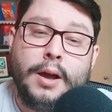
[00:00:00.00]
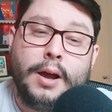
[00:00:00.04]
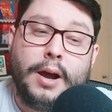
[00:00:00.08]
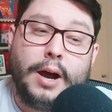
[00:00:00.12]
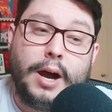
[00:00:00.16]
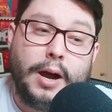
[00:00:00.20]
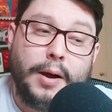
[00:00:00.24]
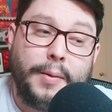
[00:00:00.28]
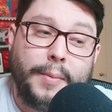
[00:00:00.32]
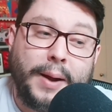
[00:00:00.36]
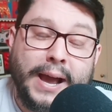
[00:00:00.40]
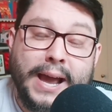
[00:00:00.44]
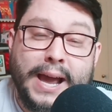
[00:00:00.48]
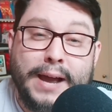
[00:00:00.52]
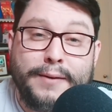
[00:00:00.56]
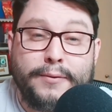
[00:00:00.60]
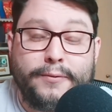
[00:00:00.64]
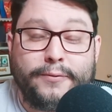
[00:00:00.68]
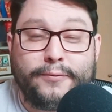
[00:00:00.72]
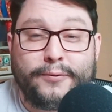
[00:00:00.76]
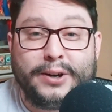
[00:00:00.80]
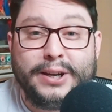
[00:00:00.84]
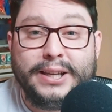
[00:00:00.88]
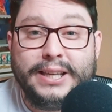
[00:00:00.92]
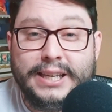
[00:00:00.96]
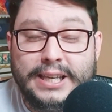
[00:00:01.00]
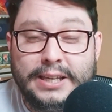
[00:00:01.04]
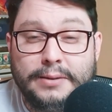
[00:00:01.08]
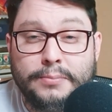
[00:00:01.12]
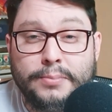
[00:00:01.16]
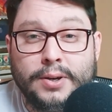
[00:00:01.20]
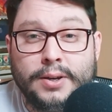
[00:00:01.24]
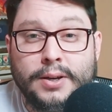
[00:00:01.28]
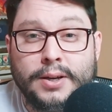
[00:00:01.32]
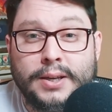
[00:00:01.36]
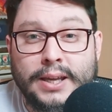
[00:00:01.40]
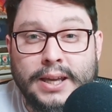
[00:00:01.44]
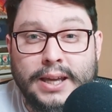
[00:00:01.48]
I have a free
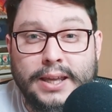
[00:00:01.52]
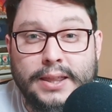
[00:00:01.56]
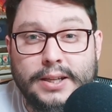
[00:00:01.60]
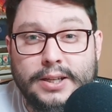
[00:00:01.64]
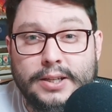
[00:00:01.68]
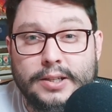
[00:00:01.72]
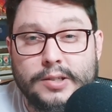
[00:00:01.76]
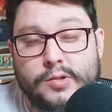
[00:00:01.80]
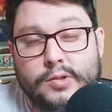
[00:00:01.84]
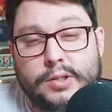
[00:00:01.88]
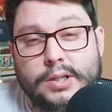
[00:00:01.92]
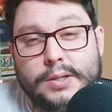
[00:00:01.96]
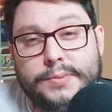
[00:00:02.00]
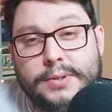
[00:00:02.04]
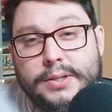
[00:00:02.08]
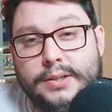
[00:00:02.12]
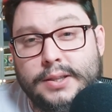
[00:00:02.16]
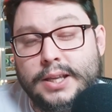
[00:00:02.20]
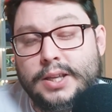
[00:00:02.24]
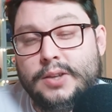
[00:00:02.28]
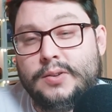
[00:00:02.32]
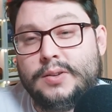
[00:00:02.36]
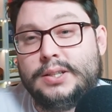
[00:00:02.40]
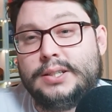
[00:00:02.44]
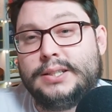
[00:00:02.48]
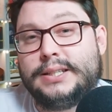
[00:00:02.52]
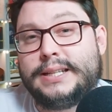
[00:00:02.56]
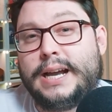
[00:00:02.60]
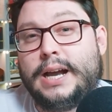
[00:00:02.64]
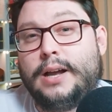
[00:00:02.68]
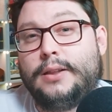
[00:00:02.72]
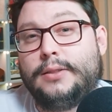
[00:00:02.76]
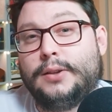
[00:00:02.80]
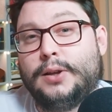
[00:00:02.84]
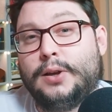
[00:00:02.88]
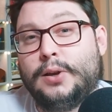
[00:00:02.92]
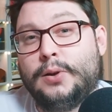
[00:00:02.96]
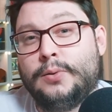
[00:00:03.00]
ebook in the description that you can
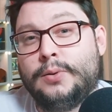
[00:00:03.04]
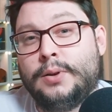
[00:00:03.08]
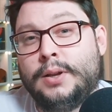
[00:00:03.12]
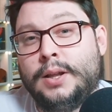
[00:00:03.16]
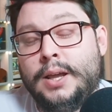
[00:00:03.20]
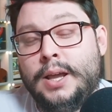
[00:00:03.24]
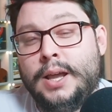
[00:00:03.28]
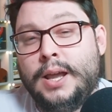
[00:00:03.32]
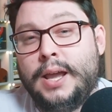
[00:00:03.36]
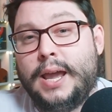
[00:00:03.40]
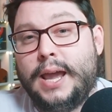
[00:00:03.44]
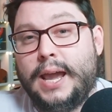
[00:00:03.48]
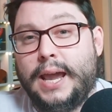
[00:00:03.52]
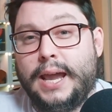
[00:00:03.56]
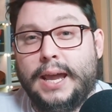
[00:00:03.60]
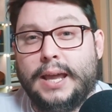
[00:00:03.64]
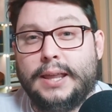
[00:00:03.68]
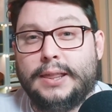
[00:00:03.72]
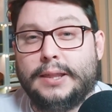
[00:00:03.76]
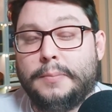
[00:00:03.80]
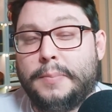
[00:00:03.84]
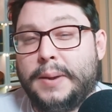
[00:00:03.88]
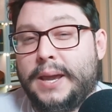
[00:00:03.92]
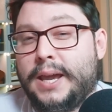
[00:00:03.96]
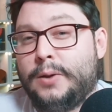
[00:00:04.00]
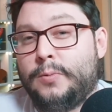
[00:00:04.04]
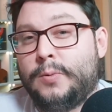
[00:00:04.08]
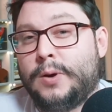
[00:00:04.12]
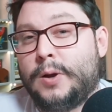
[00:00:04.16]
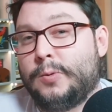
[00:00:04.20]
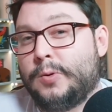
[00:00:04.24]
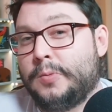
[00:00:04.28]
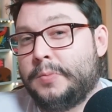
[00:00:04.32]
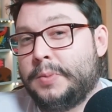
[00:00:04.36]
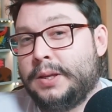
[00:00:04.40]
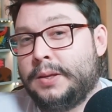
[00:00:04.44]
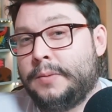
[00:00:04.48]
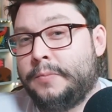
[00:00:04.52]
download, and the paid one
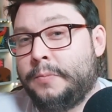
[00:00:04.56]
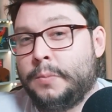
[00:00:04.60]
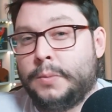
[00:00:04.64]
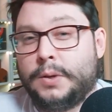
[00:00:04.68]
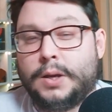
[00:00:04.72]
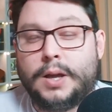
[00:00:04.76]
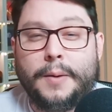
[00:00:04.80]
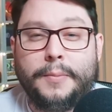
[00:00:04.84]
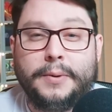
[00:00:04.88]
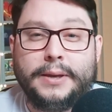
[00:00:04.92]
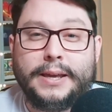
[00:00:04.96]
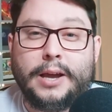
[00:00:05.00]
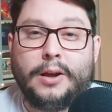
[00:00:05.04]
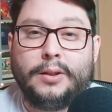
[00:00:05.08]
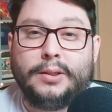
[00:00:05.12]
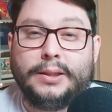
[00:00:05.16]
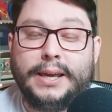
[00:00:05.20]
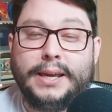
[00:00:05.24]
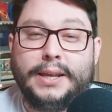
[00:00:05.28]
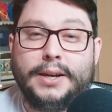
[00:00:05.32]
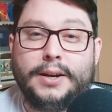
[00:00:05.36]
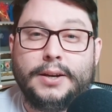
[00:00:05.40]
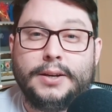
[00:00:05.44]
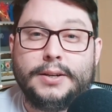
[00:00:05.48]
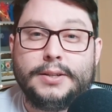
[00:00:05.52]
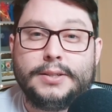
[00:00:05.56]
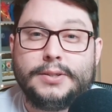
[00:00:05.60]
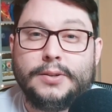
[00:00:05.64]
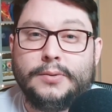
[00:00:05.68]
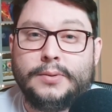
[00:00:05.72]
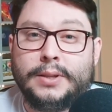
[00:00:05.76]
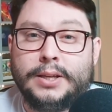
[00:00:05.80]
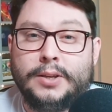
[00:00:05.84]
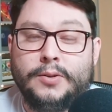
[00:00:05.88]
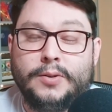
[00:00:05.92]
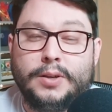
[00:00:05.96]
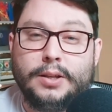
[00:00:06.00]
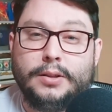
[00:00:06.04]
will be coming out later, so
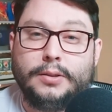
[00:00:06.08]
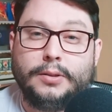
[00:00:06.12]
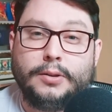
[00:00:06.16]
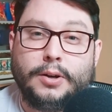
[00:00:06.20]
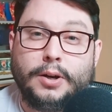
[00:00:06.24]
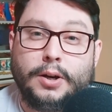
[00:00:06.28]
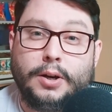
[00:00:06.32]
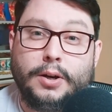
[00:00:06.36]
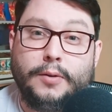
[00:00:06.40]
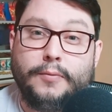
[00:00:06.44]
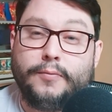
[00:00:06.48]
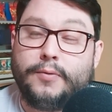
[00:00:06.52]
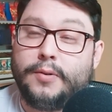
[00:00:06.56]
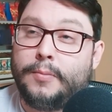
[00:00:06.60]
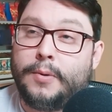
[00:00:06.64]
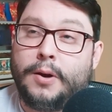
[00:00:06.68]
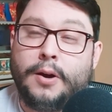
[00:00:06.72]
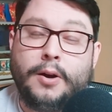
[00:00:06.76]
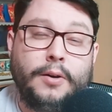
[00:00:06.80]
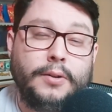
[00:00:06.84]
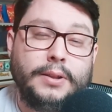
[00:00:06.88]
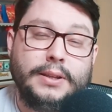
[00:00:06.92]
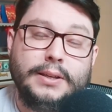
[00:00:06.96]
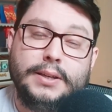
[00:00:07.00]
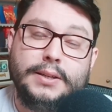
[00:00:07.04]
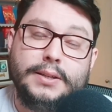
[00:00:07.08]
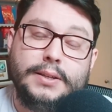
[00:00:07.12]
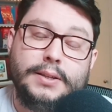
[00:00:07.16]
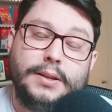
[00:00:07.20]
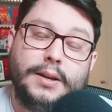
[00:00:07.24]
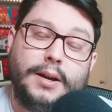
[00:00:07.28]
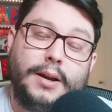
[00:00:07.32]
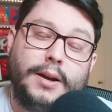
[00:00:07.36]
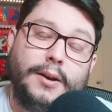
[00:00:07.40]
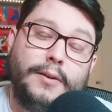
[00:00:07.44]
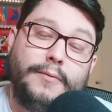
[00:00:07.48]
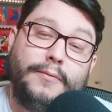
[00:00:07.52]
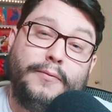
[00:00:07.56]
that you can learn from all the
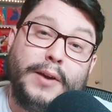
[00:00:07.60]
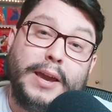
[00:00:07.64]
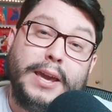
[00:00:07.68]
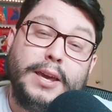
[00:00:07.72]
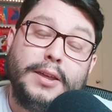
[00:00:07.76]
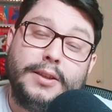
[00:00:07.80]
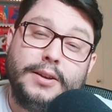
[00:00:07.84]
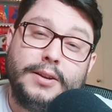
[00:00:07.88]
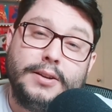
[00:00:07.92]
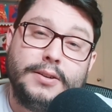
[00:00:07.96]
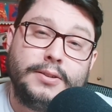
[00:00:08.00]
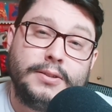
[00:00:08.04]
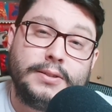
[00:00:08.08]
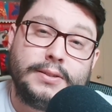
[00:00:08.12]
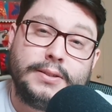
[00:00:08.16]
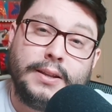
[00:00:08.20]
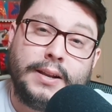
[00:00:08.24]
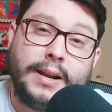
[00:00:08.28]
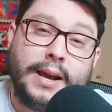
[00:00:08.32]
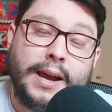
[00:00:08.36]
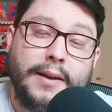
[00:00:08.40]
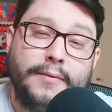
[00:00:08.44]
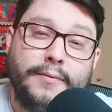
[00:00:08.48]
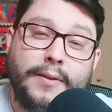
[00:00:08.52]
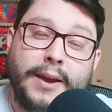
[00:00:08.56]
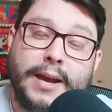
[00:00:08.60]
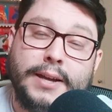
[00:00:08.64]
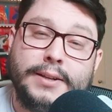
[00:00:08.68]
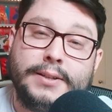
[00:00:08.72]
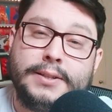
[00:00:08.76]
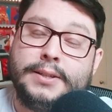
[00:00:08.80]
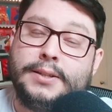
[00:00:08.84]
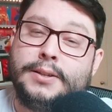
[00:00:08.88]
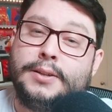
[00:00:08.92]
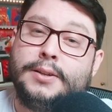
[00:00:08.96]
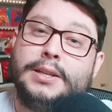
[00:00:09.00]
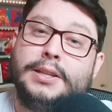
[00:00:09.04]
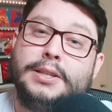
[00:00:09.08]
failures that I've had
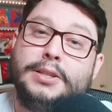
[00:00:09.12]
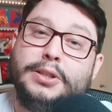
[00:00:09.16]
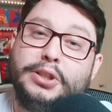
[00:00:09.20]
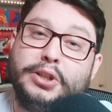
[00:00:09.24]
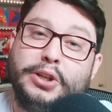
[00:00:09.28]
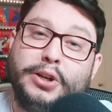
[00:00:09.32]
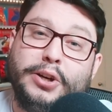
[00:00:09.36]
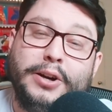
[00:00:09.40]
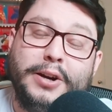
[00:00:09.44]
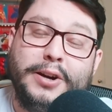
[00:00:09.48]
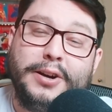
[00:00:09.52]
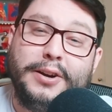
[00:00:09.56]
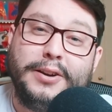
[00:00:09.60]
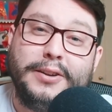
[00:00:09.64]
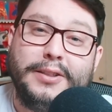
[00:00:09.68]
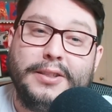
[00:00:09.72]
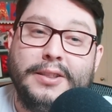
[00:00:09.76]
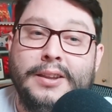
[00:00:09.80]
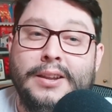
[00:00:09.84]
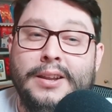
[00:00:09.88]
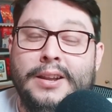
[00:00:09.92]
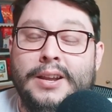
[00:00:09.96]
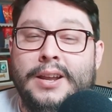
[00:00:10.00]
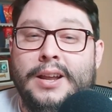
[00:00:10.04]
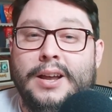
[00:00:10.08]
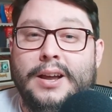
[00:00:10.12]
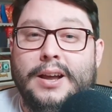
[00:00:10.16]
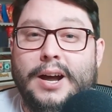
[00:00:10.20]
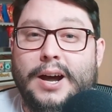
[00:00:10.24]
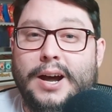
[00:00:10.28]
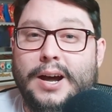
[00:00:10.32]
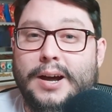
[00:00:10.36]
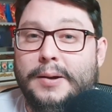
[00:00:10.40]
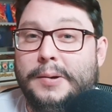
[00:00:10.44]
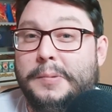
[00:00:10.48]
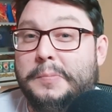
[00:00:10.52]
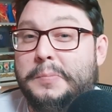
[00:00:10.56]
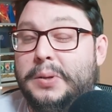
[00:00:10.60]
to endure
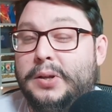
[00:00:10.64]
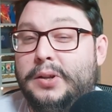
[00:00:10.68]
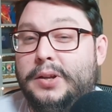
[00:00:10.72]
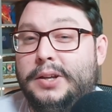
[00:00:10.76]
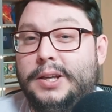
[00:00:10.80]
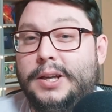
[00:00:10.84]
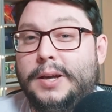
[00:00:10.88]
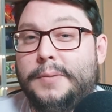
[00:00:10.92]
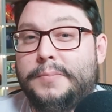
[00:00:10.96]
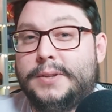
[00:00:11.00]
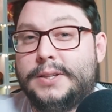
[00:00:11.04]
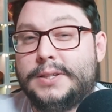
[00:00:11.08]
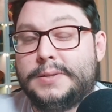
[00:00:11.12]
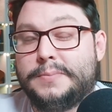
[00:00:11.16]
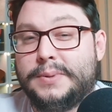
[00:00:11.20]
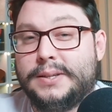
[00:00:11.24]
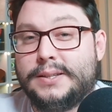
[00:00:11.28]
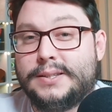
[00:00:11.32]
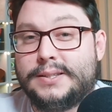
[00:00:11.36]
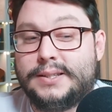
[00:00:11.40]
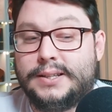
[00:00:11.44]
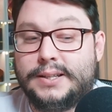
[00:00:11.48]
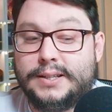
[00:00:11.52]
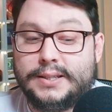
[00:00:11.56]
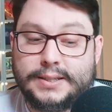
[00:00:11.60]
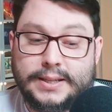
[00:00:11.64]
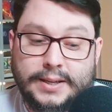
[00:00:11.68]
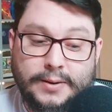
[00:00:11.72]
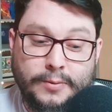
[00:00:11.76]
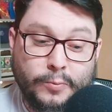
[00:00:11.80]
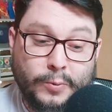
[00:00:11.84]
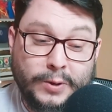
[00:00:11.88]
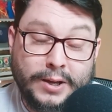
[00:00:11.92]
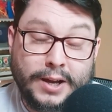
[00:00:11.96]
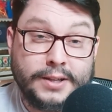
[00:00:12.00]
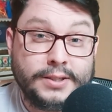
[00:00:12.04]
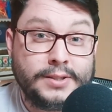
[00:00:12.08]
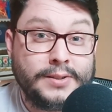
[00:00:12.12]
building up this business. And
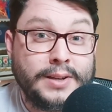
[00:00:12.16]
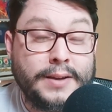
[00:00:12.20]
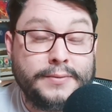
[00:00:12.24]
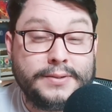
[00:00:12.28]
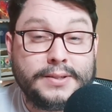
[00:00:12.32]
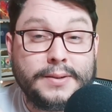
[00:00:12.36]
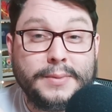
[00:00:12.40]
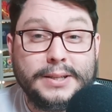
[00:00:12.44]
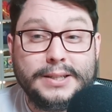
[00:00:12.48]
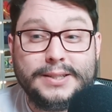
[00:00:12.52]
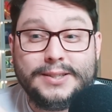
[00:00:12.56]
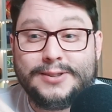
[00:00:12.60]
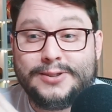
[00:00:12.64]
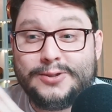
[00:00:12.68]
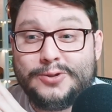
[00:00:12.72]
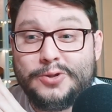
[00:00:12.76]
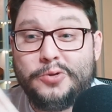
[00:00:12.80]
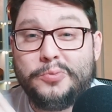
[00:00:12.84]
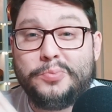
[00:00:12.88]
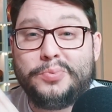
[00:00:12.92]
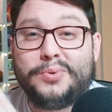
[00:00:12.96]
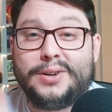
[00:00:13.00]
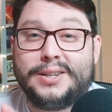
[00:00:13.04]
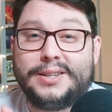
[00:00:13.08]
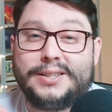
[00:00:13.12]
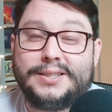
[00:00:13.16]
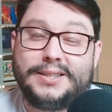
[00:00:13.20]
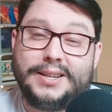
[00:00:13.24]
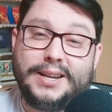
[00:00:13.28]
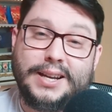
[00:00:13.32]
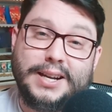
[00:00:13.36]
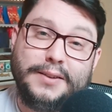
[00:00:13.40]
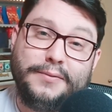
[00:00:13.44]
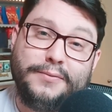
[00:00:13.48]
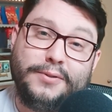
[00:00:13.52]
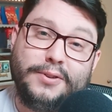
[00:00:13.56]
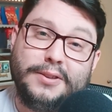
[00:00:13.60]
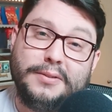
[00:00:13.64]
we also have something super
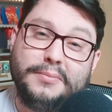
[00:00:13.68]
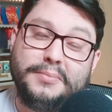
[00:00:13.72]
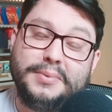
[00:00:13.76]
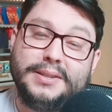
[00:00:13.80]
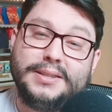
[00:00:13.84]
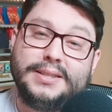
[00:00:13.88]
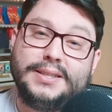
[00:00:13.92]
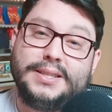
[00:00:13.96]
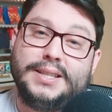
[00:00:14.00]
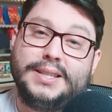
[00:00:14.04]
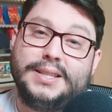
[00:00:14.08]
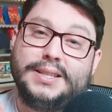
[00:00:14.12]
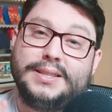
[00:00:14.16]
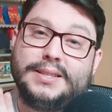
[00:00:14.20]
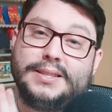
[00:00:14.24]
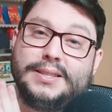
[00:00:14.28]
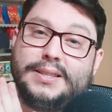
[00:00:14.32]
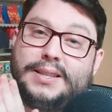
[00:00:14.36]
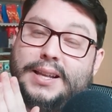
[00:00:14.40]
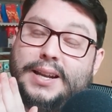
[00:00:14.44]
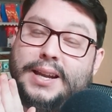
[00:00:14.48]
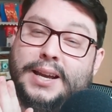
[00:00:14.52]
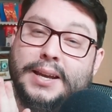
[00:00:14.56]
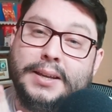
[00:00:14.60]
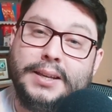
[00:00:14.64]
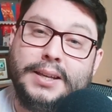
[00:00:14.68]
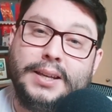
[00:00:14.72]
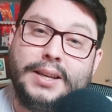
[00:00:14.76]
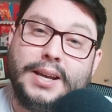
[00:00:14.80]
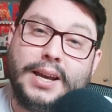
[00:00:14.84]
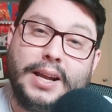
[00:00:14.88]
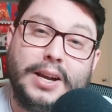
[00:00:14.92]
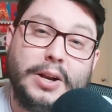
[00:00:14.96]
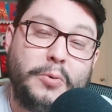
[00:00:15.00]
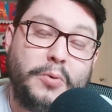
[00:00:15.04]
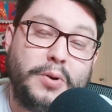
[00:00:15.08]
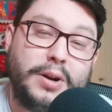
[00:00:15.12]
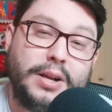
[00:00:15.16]
exciting for the business that I
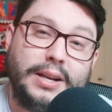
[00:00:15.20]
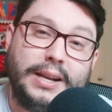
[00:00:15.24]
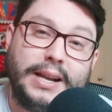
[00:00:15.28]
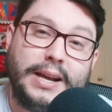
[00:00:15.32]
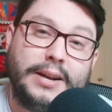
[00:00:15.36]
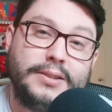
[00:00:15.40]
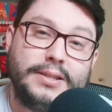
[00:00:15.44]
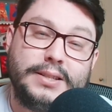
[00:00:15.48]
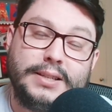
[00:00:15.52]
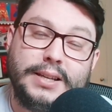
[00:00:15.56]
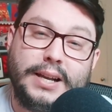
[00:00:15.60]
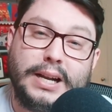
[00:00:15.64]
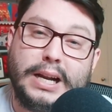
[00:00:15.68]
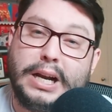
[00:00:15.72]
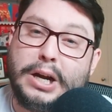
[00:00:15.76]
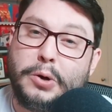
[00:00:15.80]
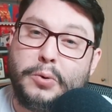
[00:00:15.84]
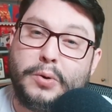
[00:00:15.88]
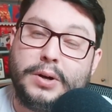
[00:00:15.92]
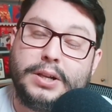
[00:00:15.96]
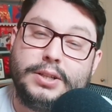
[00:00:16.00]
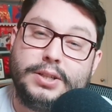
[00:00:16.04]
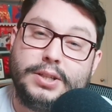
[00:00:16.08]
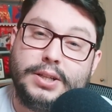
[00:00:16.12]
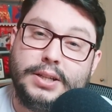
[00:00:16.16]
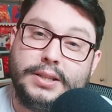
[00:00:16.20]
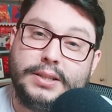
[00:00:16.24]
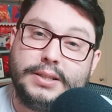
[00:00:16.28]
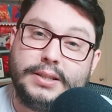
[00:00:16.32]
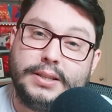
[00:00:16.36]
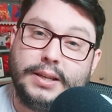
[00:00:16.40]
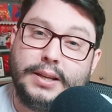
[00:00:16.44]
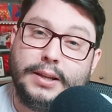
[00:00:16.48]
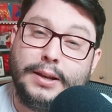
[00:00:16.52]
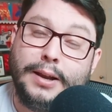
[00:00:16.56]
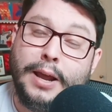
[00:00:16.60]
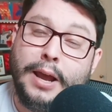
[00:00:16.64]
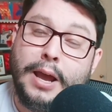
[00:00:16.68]
don't want to announce yet. I don't want to jinx
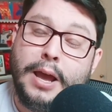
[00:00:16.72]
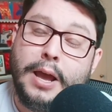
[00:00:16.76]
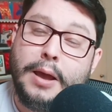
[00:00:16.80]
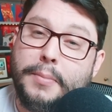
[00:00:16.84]
it.